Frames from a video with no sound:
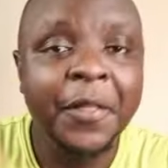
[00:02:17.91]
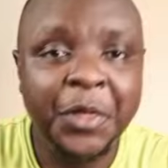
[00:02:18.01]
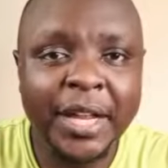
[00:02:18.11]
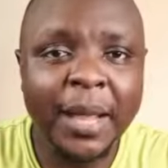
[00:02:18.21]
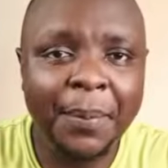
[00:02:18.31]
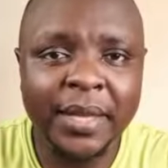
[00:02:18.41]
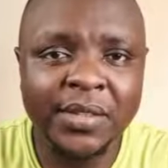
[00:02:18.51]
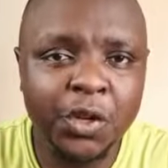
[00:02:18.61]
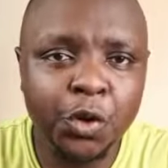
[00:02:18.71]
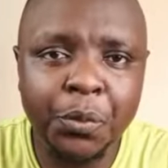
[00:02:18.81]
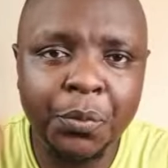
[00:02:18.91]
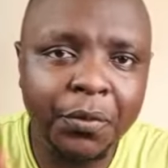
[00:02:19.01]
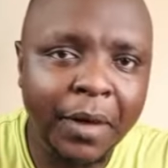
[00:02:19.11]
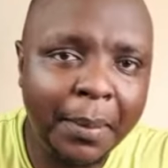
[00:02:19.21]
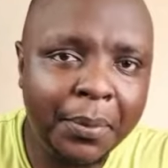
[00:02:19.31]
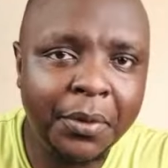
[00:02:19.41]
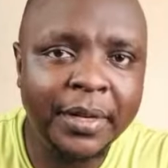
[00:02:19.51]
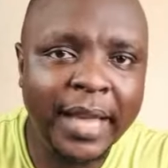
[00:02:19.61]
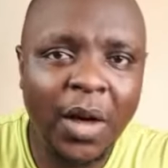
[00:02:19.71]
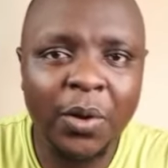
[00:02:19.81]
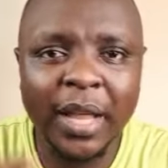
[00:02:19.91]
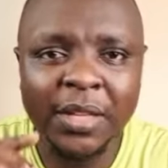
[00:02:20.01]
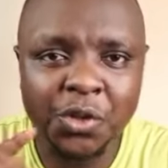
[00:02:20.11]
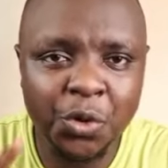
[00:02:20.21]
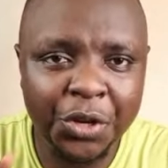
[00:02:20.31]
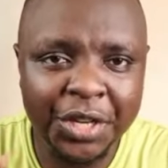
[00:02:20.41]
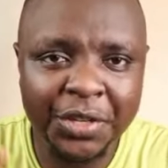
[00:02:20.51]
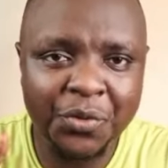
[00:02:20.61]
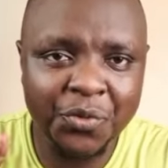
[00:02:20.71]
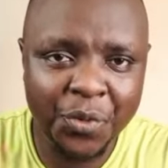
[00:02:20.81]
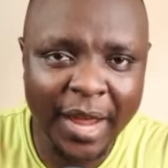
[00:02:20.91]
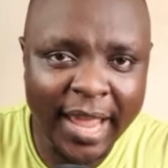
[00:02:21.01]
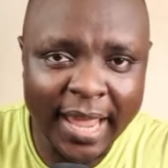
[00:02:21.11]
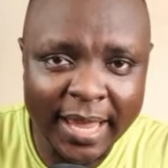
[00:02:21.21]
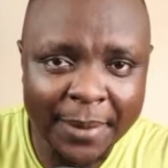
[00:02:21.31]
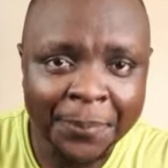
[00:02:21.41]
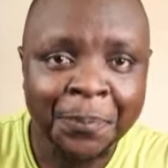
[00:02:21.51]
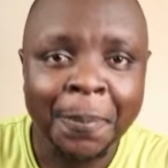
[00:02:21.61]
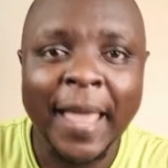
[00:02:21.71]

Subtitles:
3 companies did not move up or down, as shown in gray,